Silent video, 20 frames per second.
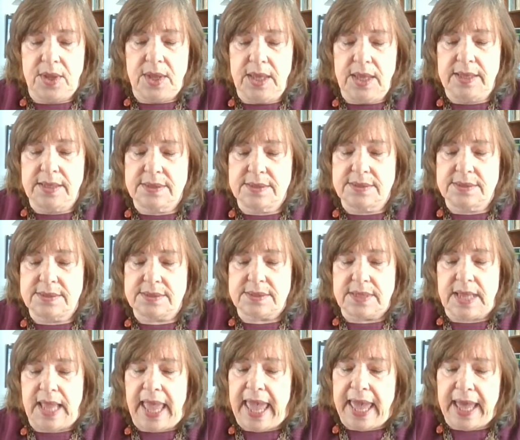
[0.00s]

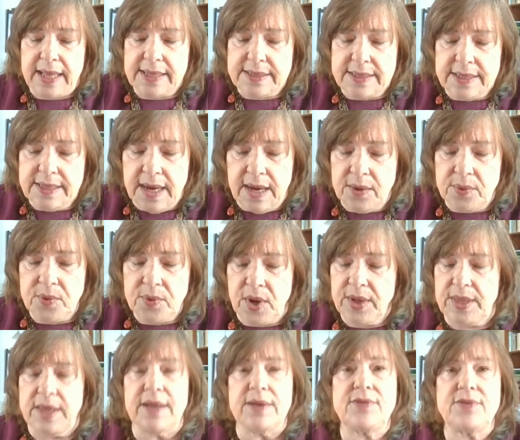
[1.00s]
is acting out
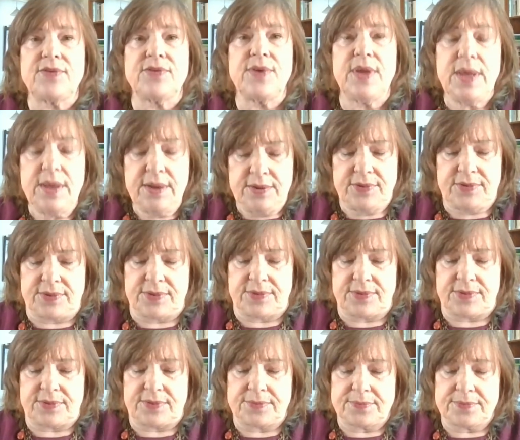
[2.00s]
against
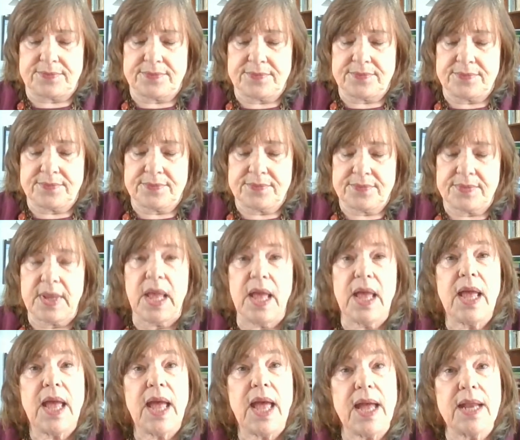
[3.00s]
innocence.
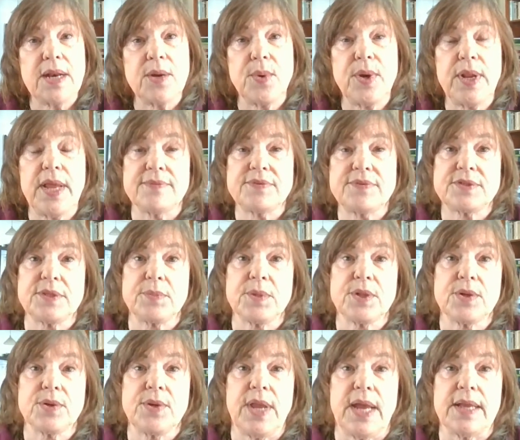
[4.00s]
And it would have
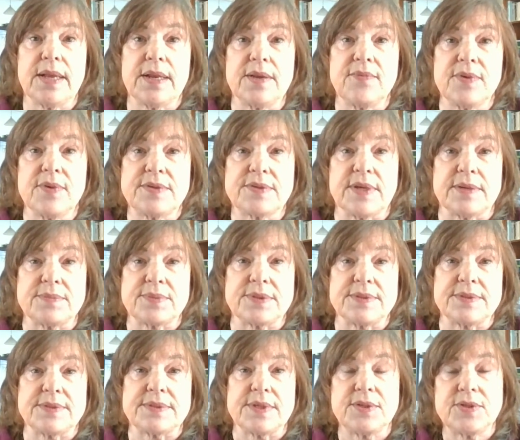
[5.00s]
similar negative
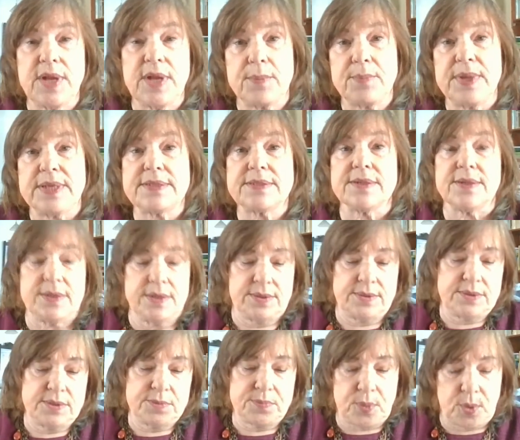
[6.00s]
assumptions. It's not mental
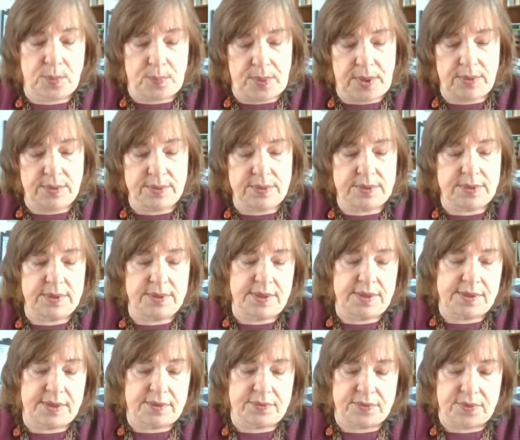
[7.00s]
illness, poor parenting,
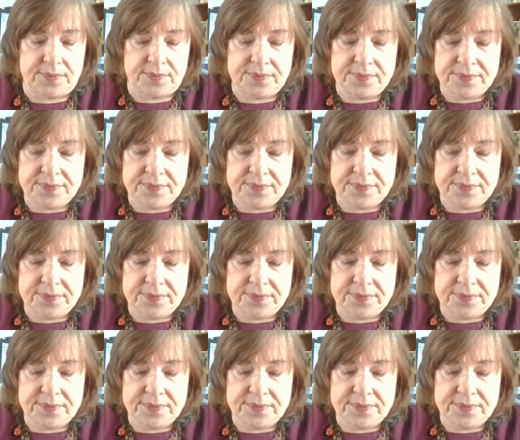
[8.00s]
etc.